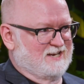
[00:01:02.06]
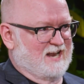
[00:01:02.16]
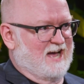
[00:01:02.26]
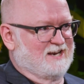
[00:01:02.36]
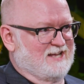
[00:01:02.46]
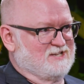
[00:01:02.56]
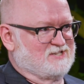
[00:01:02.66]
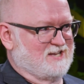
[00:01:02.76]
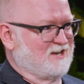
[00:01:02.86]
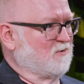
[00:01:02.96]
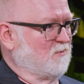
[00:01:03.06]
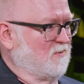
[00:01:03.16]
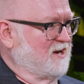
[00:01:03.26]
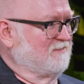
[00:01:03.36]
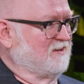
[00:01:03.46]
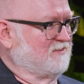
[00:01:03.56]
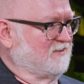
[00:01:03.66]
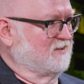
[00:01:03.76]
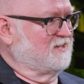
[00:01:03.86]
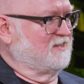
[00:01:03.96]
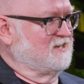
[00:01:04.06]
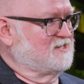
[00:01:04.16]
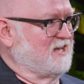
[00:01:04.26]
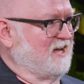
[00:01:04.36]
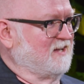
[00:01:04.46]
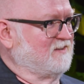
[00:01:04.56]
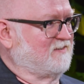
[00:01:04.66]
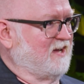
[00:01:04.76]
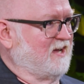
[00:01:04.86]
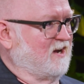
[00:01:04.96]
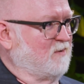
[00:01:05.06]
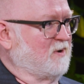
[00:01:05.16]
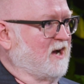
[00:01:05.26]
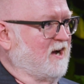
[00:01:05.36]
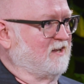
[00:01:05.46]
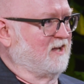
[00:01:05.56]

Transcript: not a single one of us looked at this thing and said, oh my God,